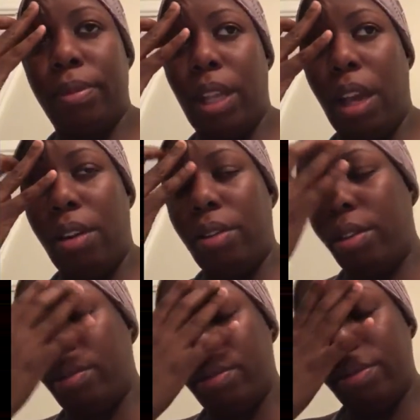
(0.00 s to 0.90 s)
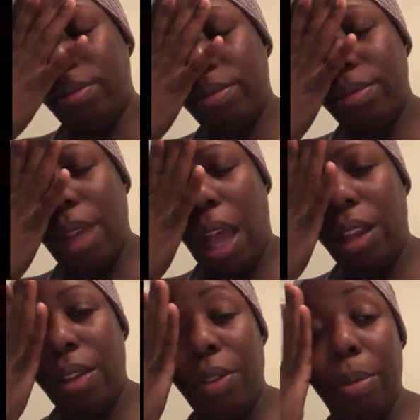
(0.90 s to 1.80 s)
I don't know. I
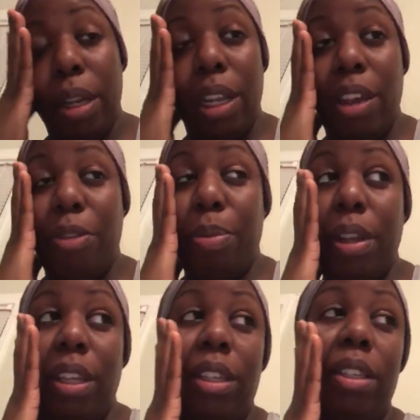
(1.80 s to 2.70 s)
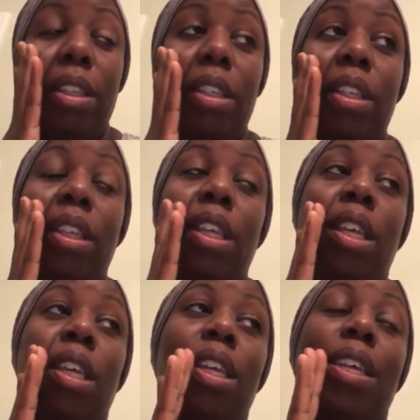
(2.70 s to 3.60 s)
love him to death, but
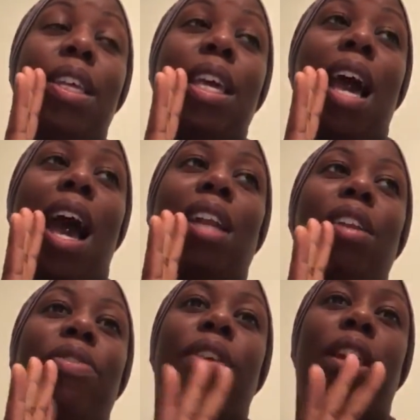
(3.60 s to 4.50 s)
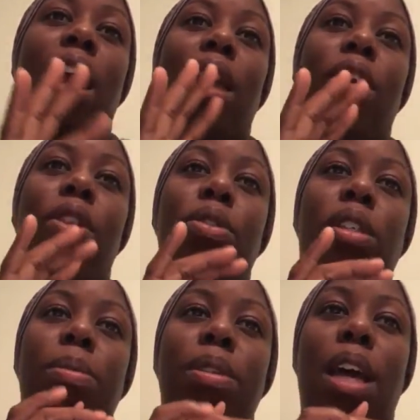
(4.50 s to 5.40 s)
I just feel like, you know,
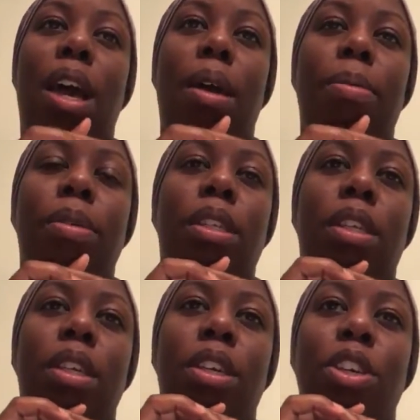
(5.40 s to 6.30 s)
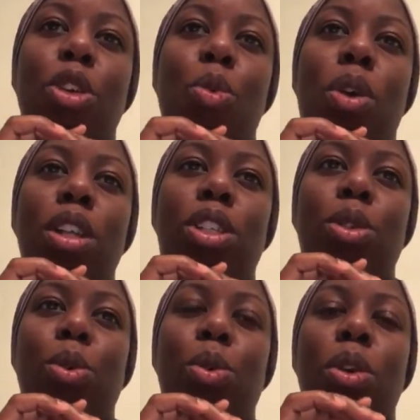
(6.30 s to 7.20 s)
sometimes you want
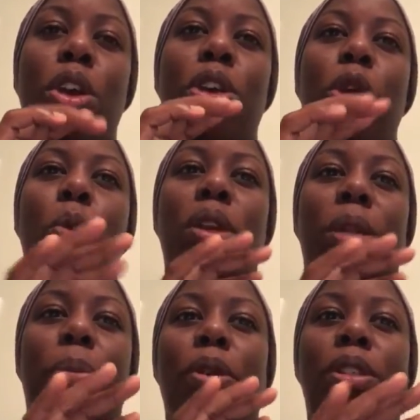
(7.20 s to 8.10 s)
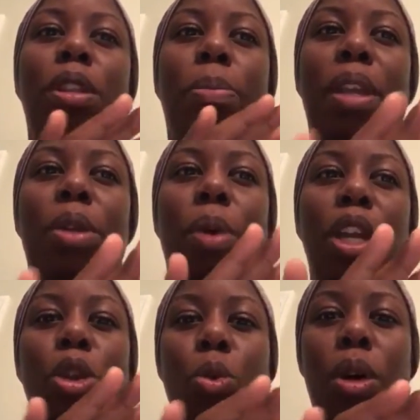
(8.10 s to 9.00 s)
the person to be the way
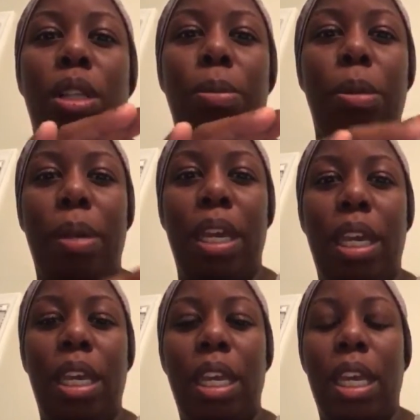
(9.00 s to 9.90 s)
you want them to be,